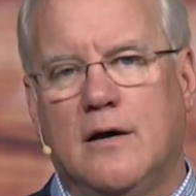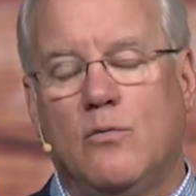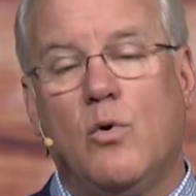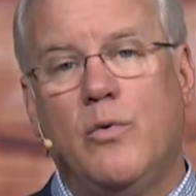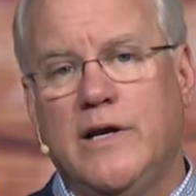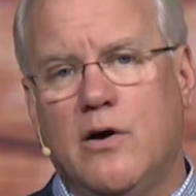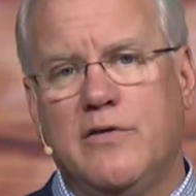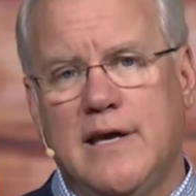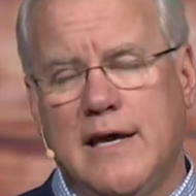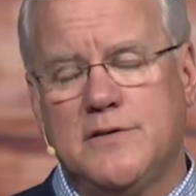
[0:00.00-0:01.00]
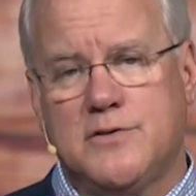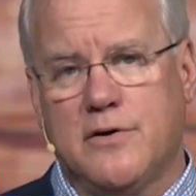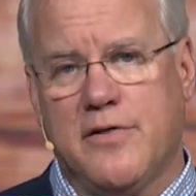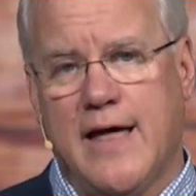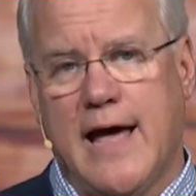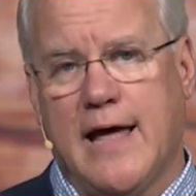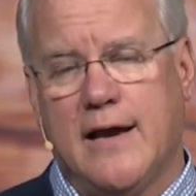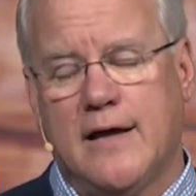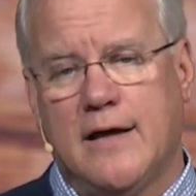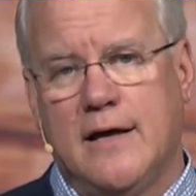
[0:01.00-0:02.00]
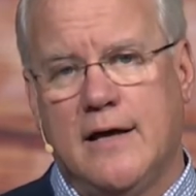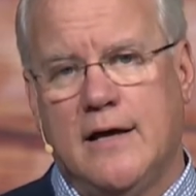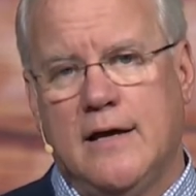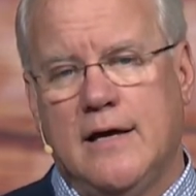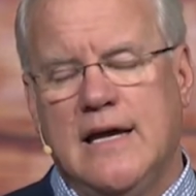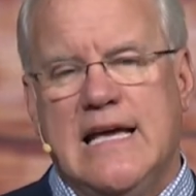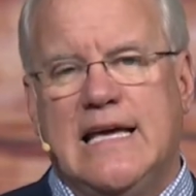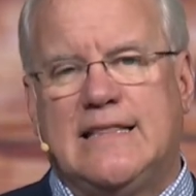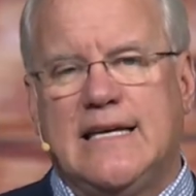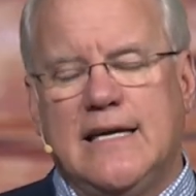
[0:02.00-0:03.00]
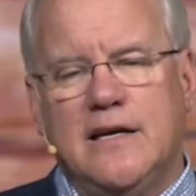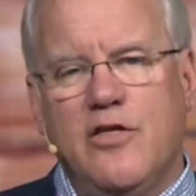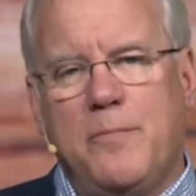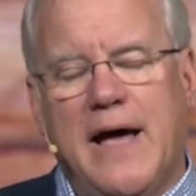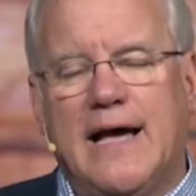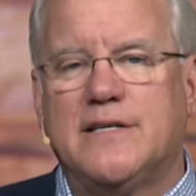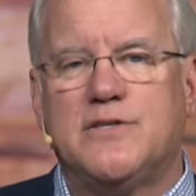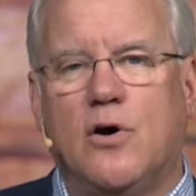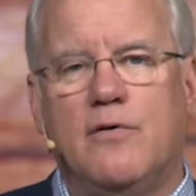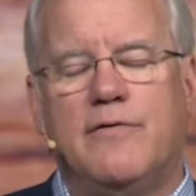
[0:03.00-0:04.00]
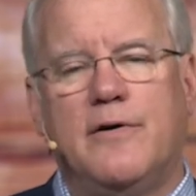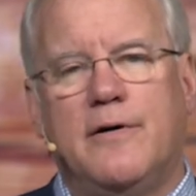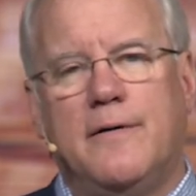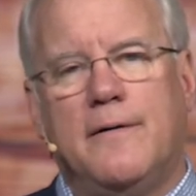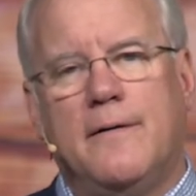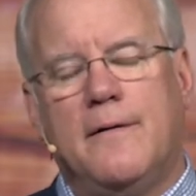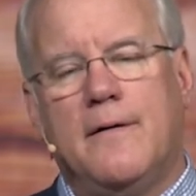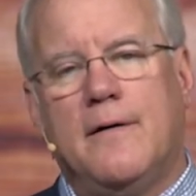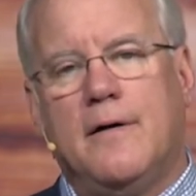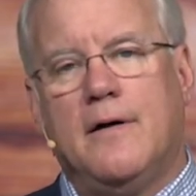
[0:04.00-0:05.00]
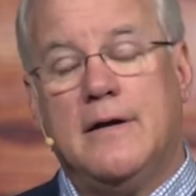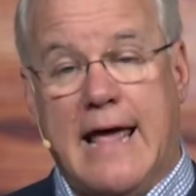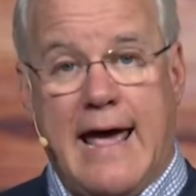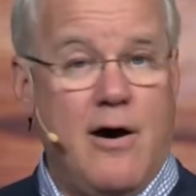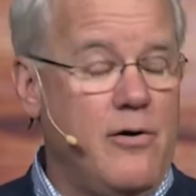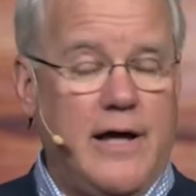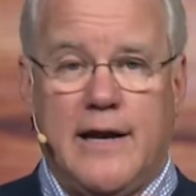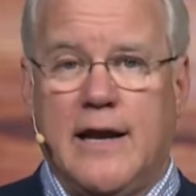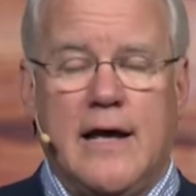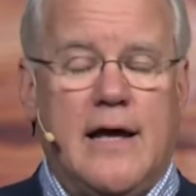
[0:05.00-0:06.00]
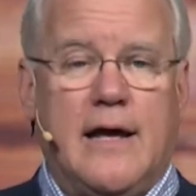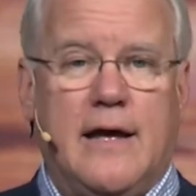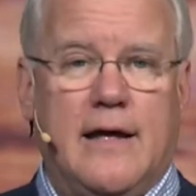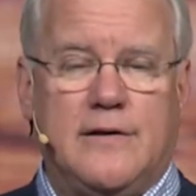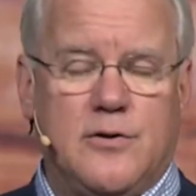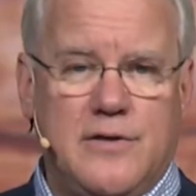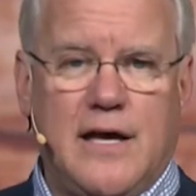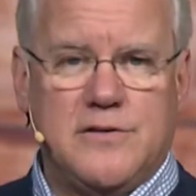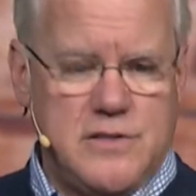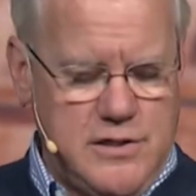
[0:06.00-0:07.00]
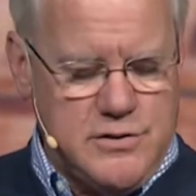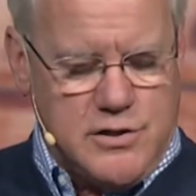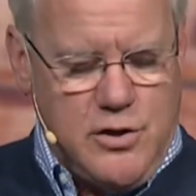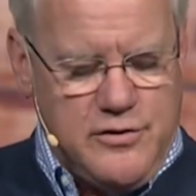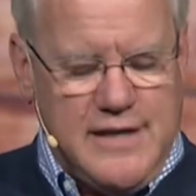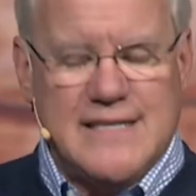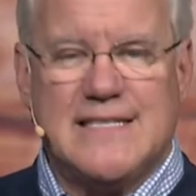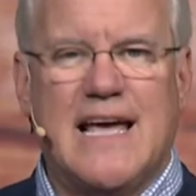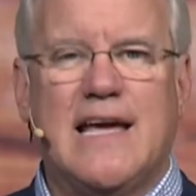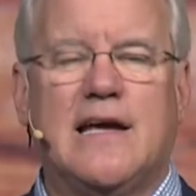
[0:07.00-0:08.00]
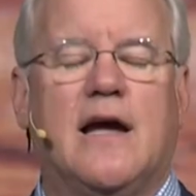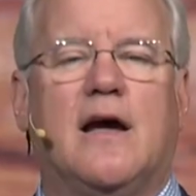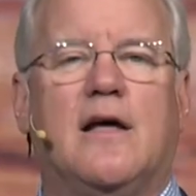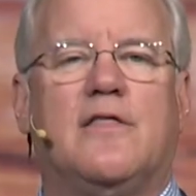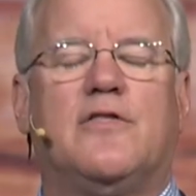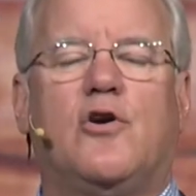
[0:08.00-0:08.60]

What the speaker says: Well, we know the answer to that. At the end of the Passover, now and 2,000 years ago, they sang the